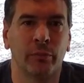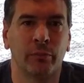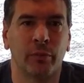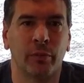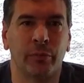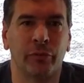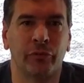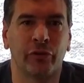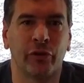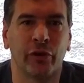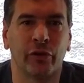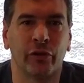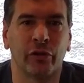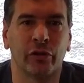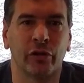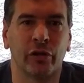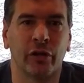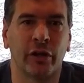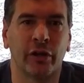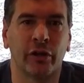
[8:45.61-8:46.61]
maybe share it
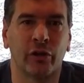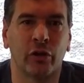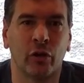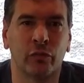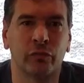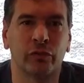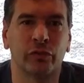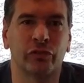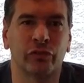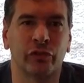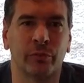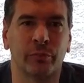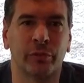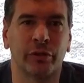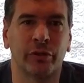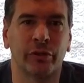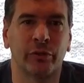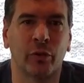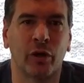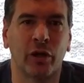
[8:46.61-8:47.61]
online, and hopefully
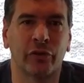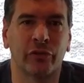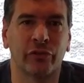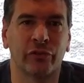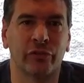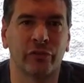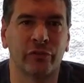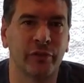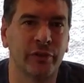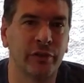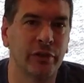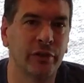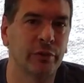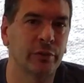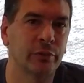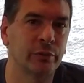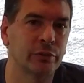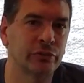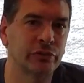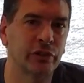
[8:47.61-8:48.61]
somebody watches the
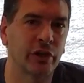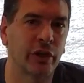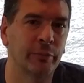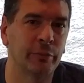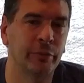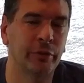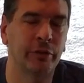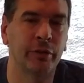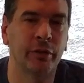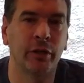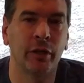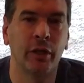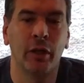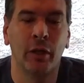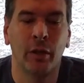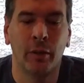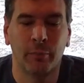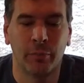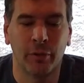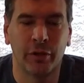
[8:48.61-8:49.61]
video and will chime in.
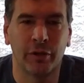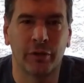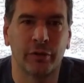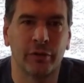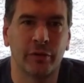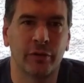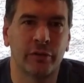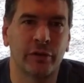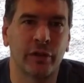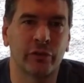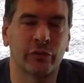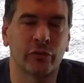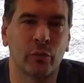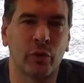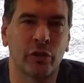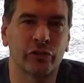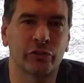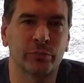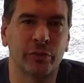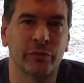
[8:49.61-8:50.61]
But thanks for
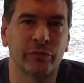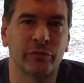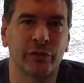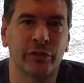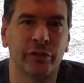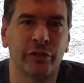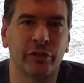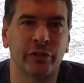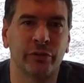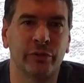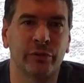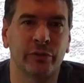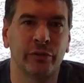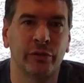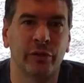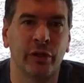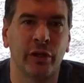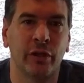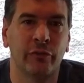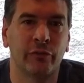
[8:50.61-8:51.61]
watching my video.
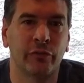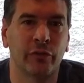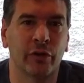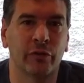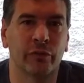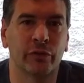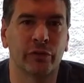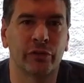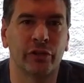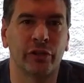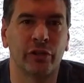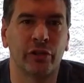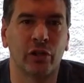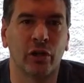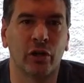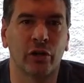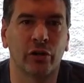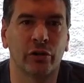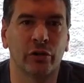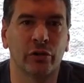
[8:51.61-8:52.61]
If you're ever in Key
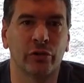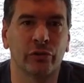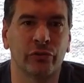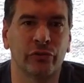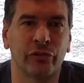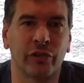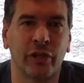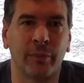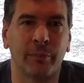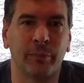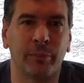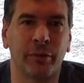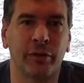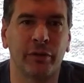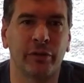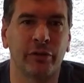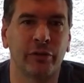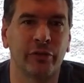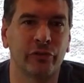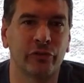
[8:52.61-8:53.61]
Largo, stop
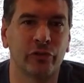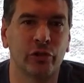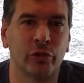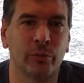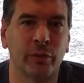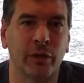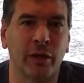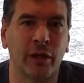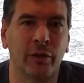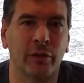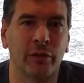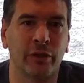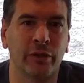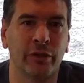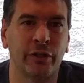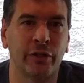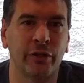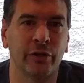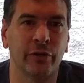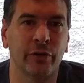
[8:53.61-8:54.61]
in to Scuba
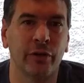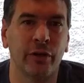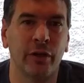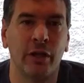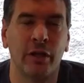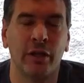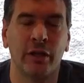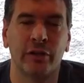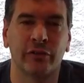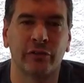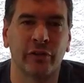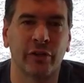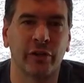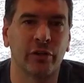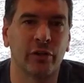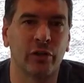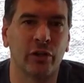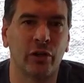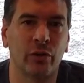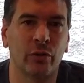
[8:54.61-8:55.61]
Outlet here, say
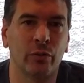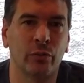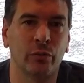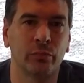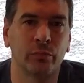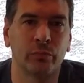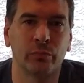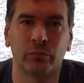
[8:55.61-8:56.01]
hello.